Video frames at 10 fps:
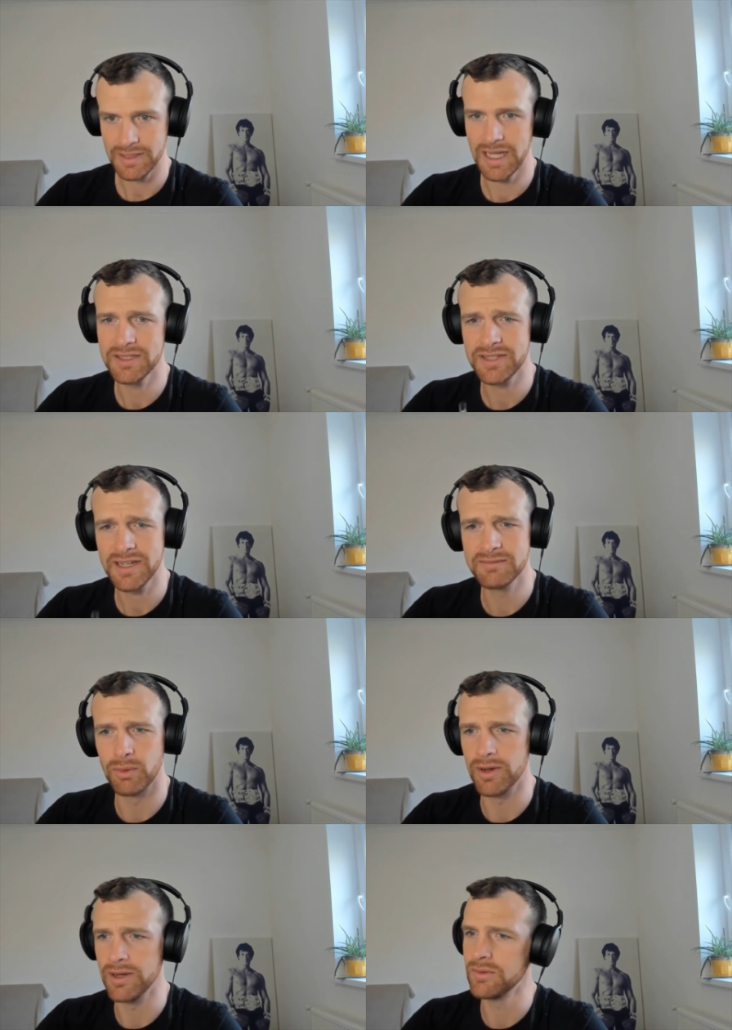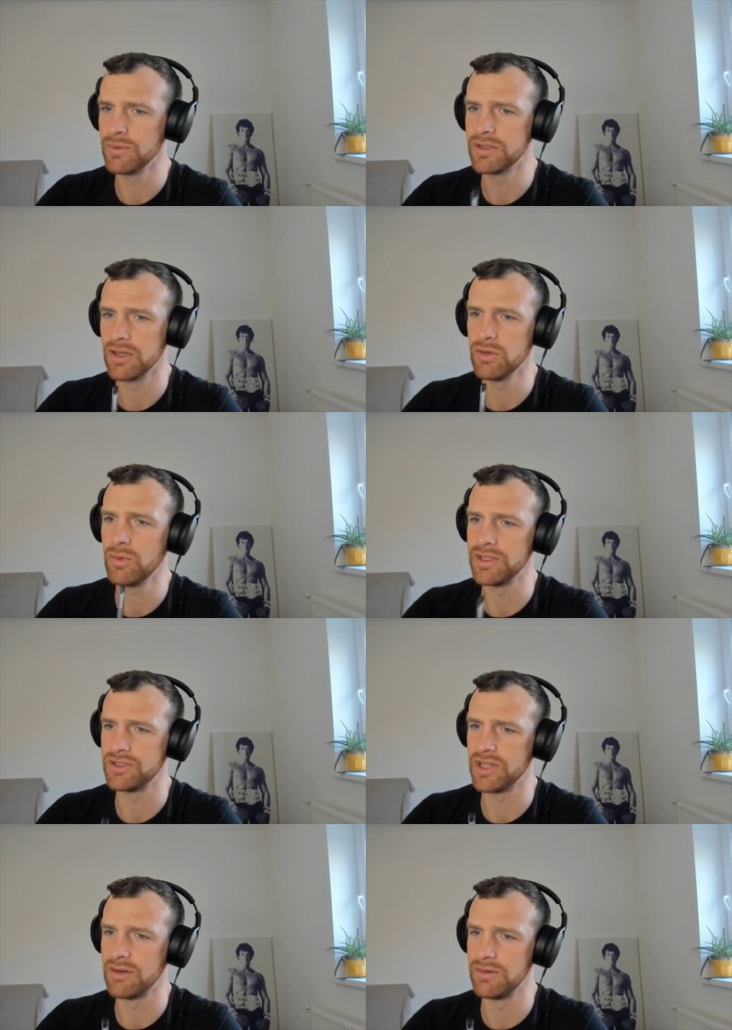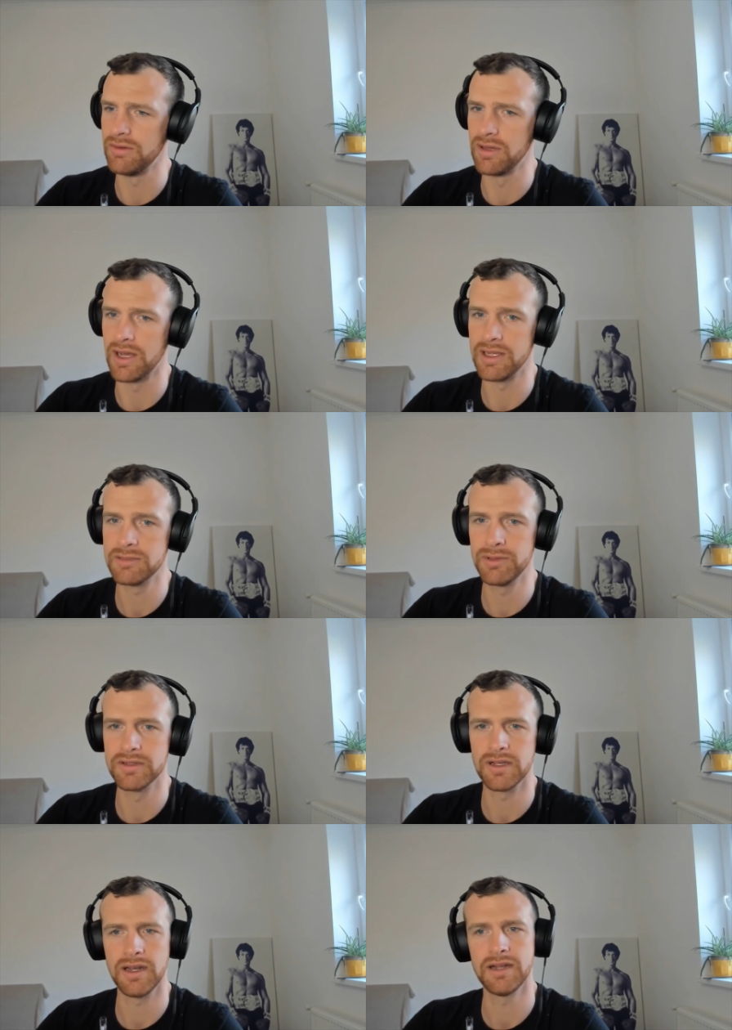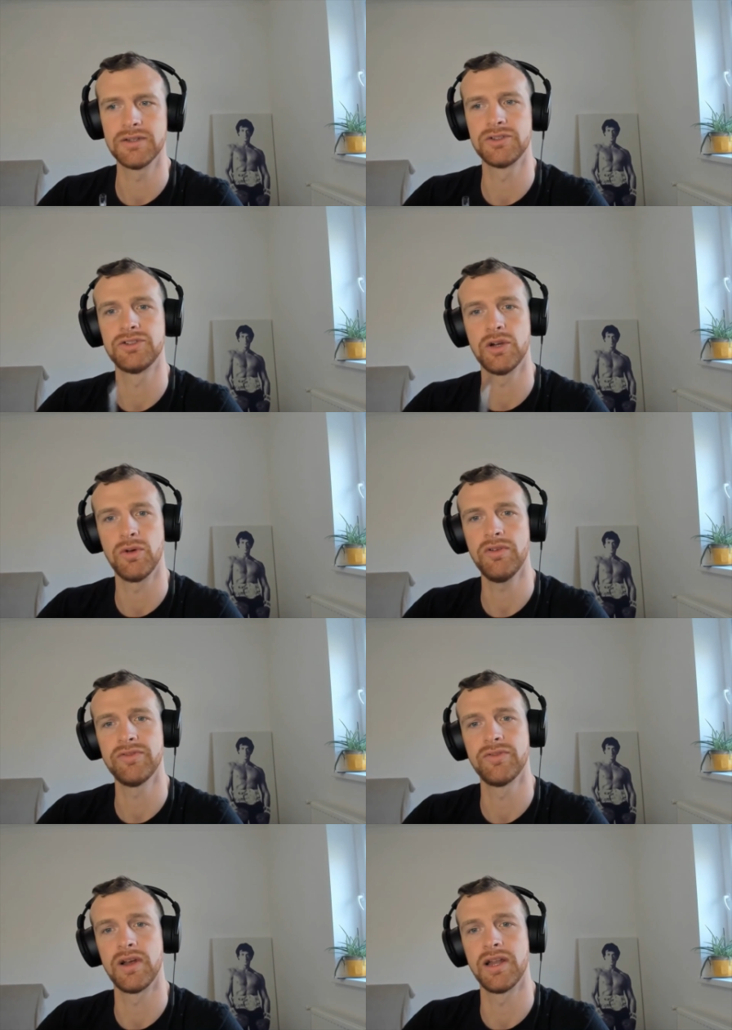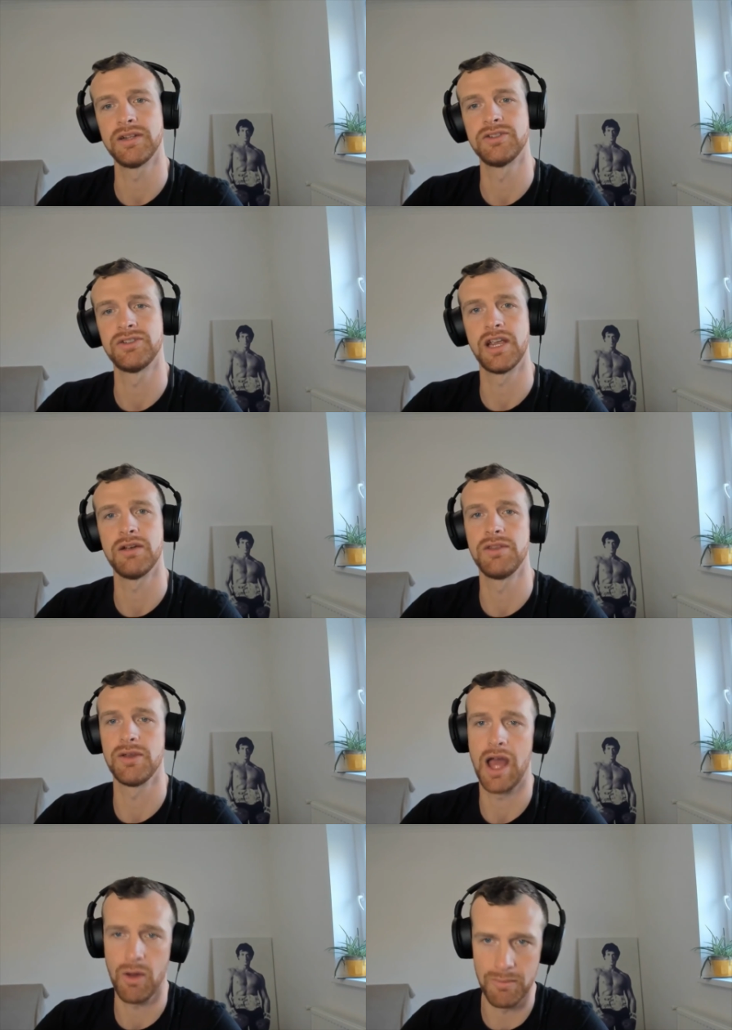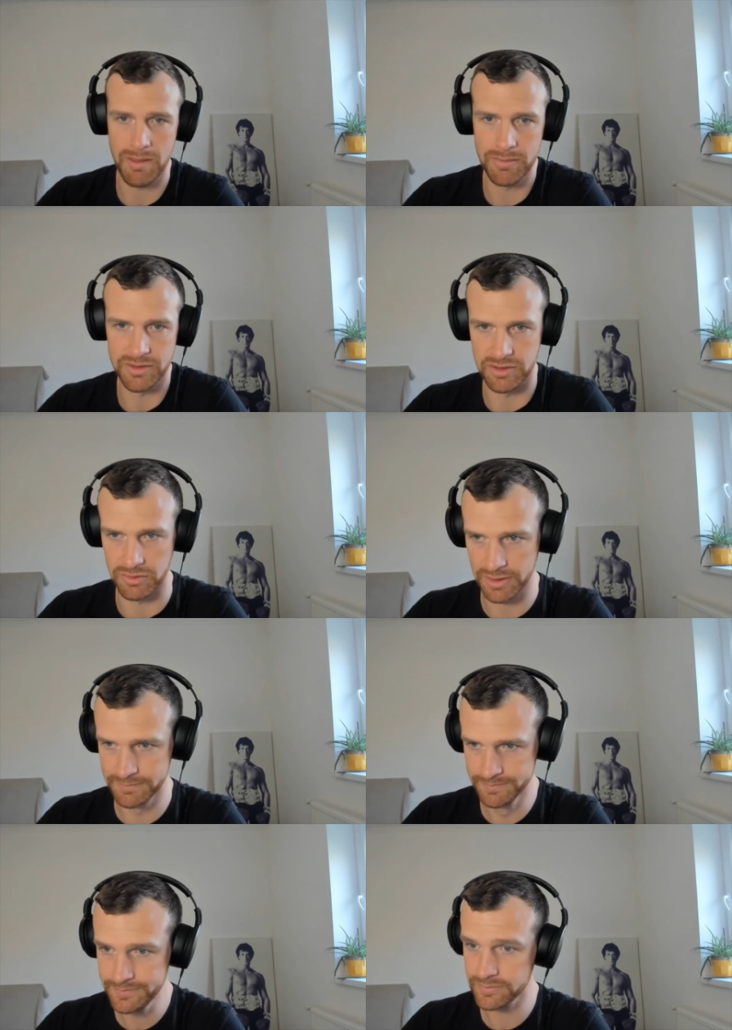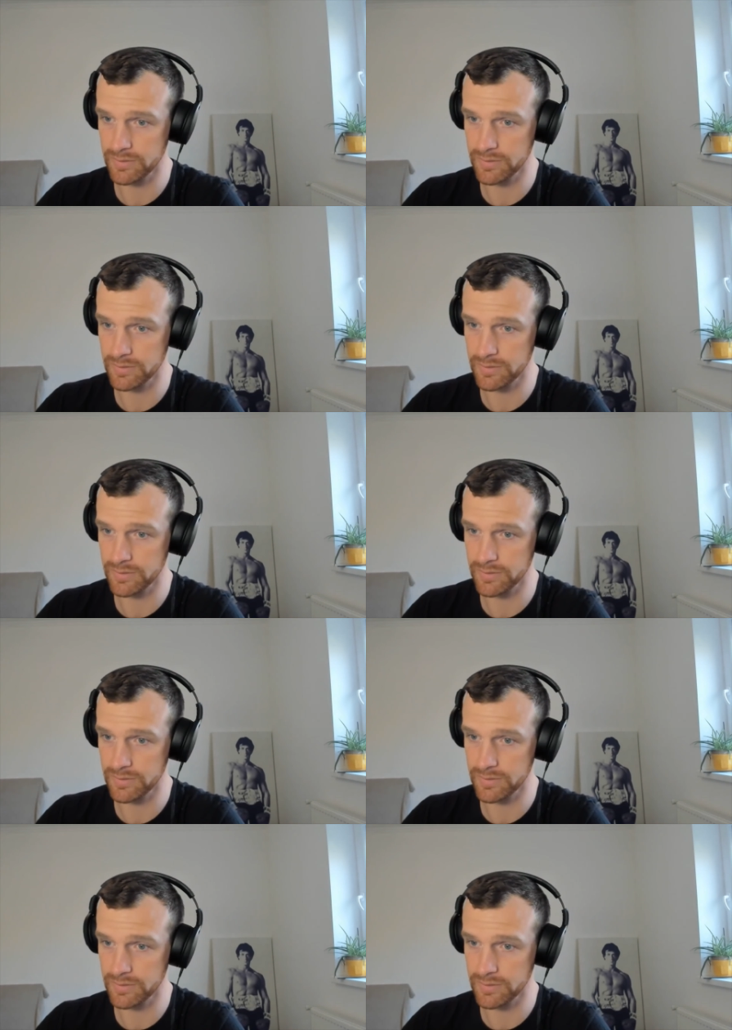And the second point, which I always share with you guys, because I like to show off, I like to share with you how our members are doing,